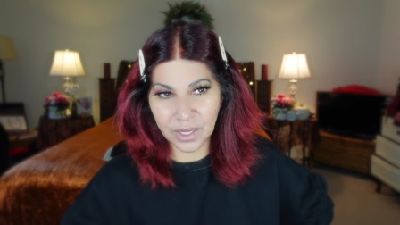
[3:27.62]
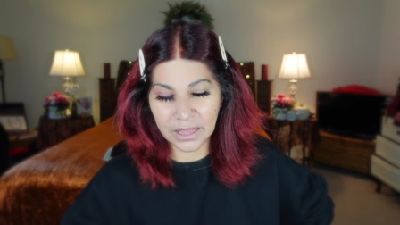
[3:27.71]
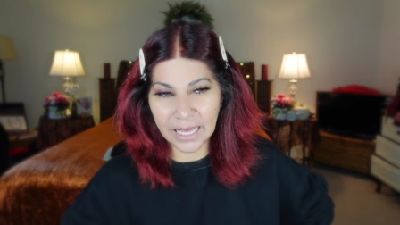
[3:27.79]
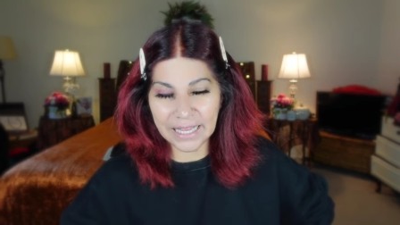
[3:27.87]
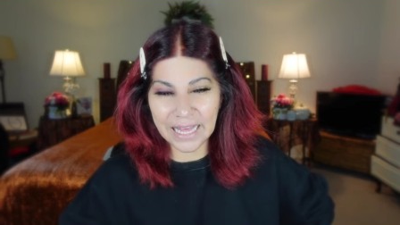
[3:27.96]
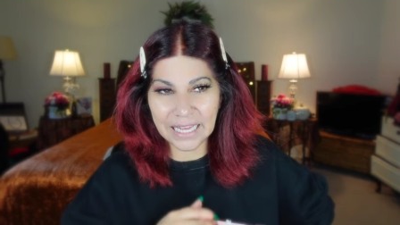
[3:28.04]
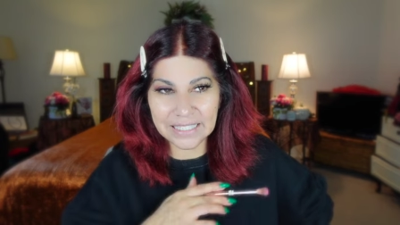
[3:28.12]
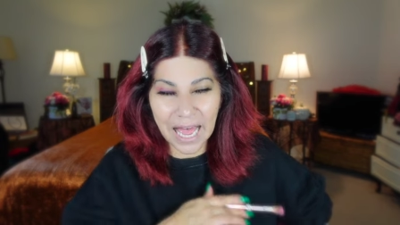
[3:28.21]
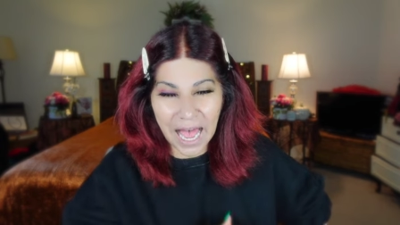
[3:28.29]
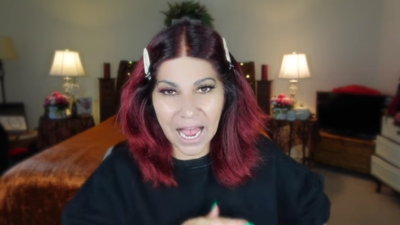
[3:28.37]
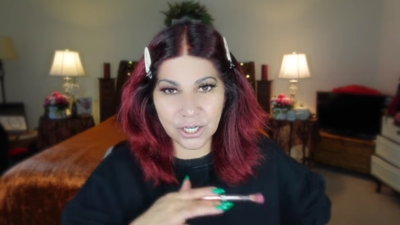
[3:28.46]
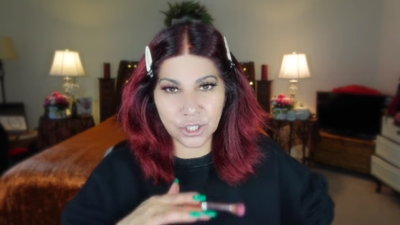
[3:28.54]
Like that's
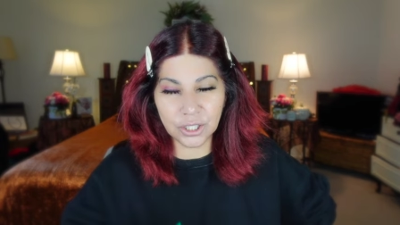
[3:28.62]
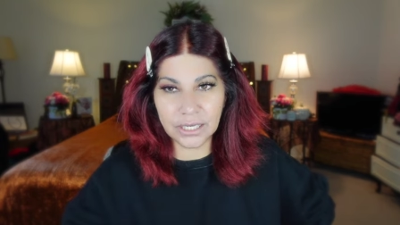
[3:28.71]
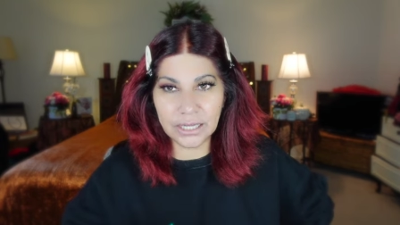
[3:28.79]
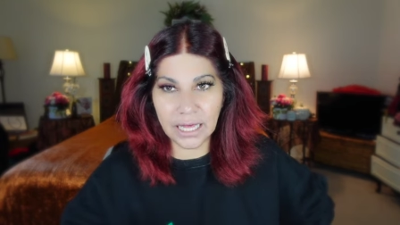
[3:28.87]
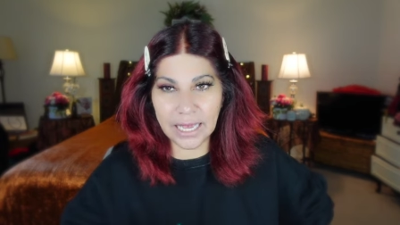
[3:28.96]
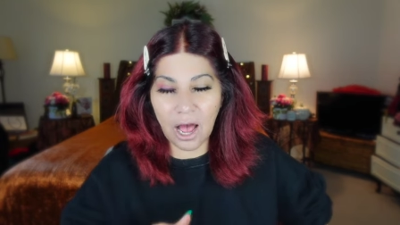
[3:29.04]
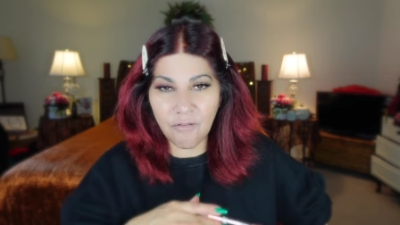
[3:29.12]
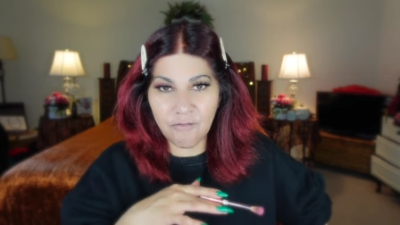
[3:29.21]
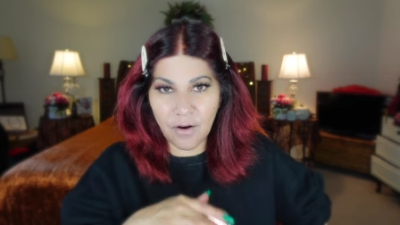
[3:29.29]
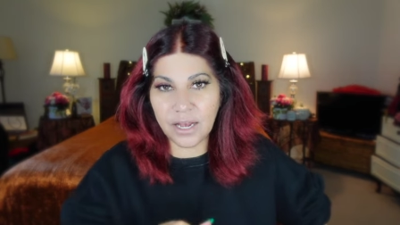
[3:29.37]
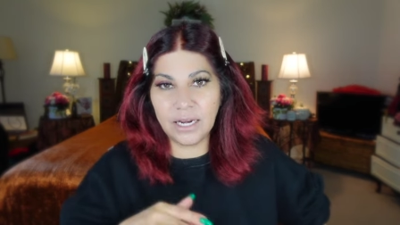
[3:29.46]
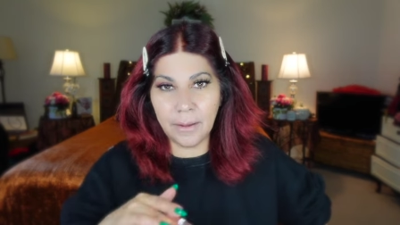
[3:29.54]
actually like how
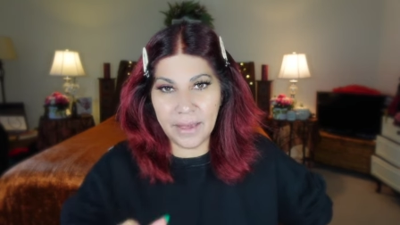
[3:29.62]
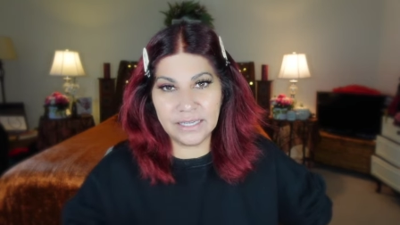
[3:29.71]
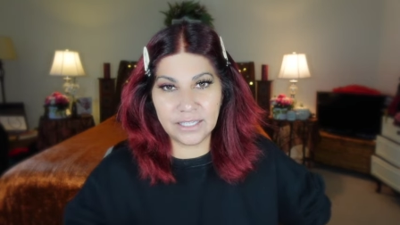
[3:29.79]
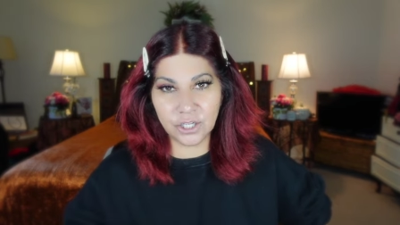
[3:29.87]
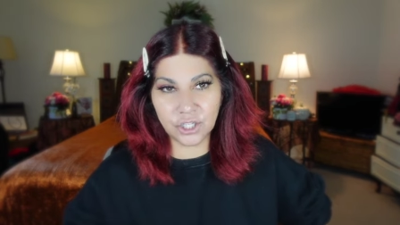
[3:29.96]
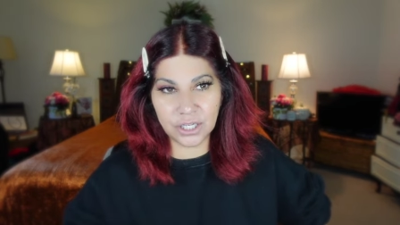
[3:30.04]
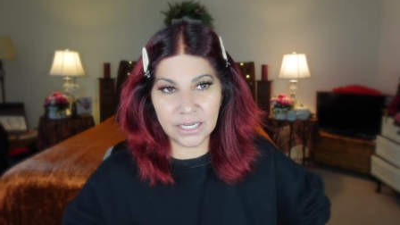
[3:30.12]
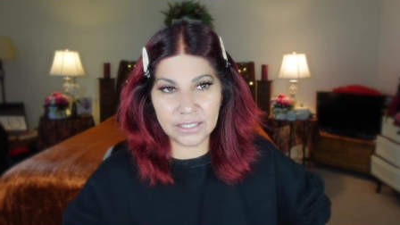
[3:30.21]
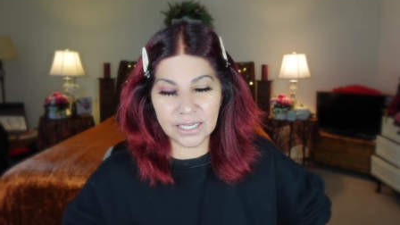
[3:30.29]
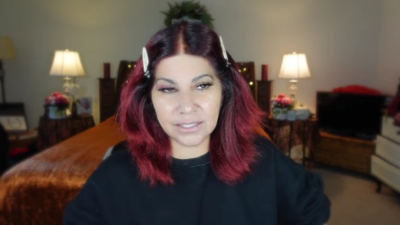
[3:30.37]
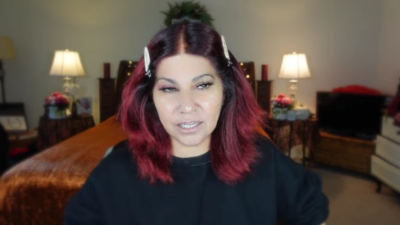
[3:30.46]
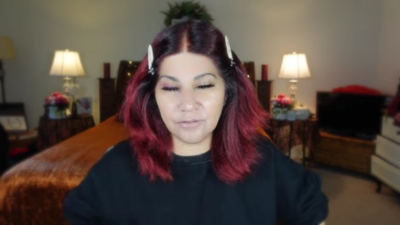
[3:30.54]
fucking amazing she
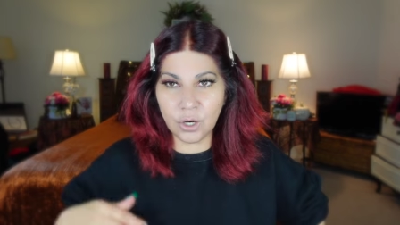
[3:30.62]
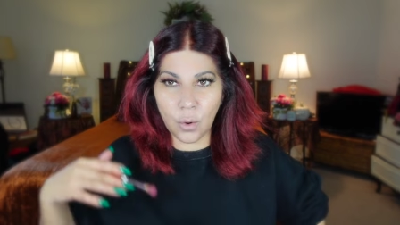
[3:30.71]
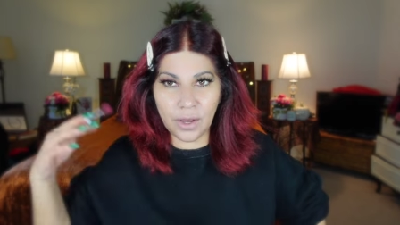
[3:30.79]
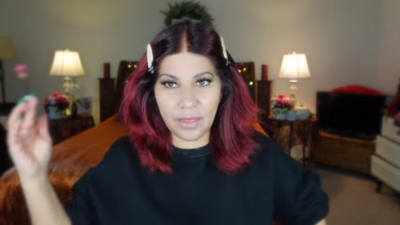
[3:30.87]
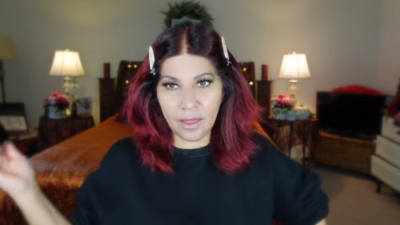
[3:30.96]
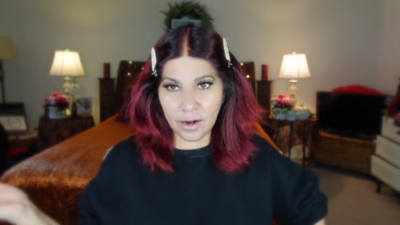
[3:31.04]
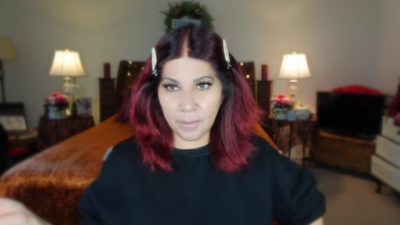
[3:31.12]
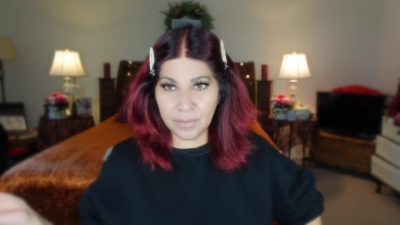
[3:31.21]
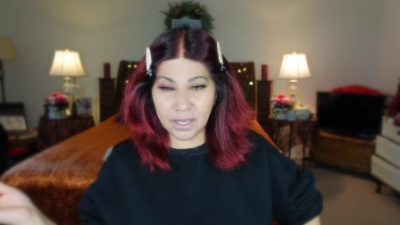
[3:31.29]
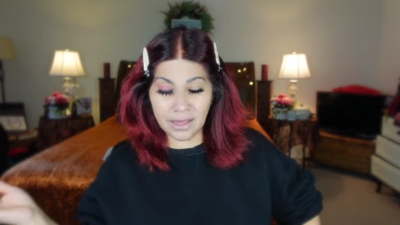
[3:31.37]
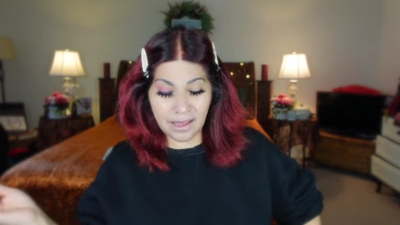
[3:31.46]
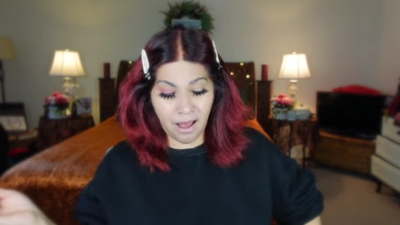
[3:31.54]
is. Instead of going in there and
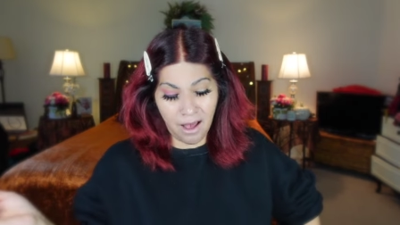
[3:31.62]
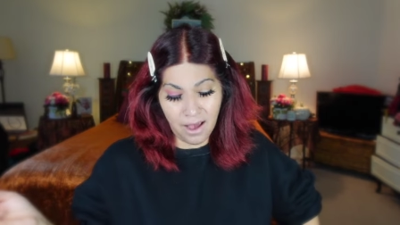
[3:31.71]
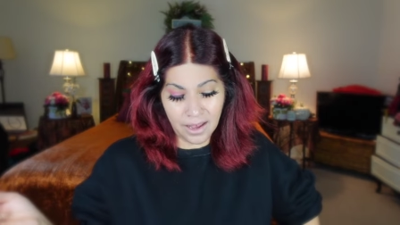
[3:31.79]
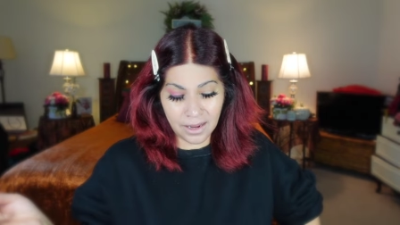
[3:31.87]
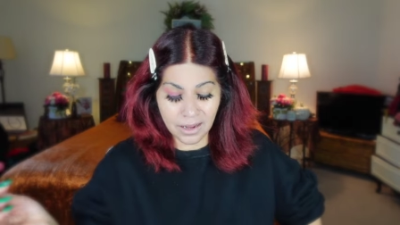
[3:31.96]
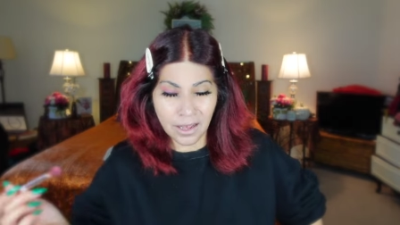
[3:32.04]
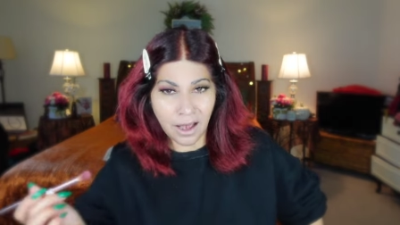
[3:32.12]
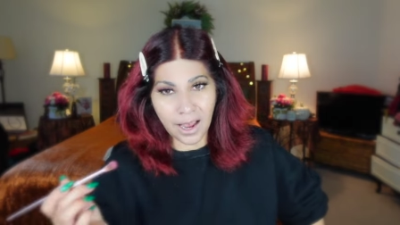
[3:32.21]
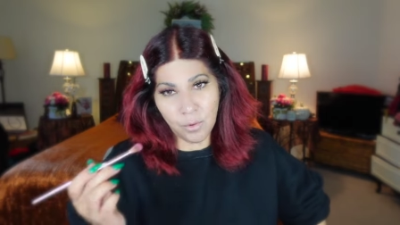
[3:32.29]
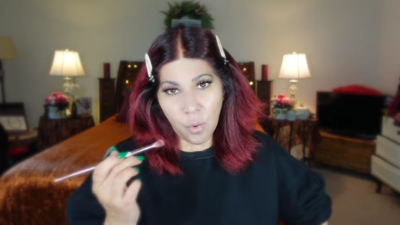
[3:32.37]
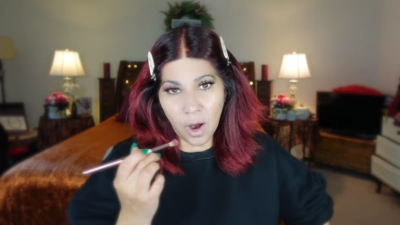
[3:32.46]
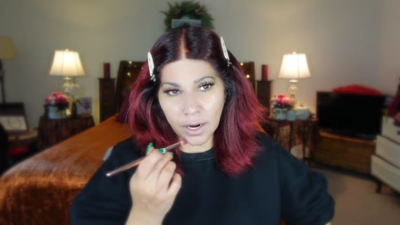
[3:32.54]
being like, "Hi,
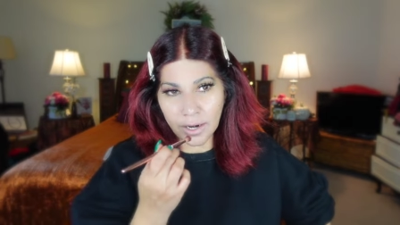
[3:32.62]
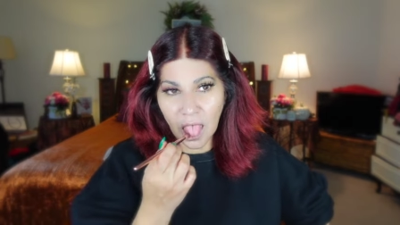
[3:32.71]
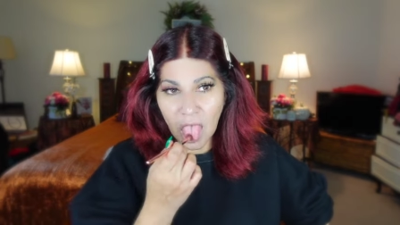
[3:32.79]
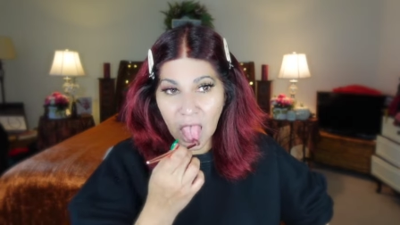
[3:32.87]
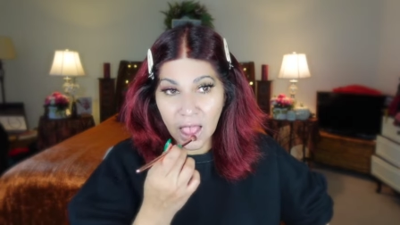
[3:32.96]
I won."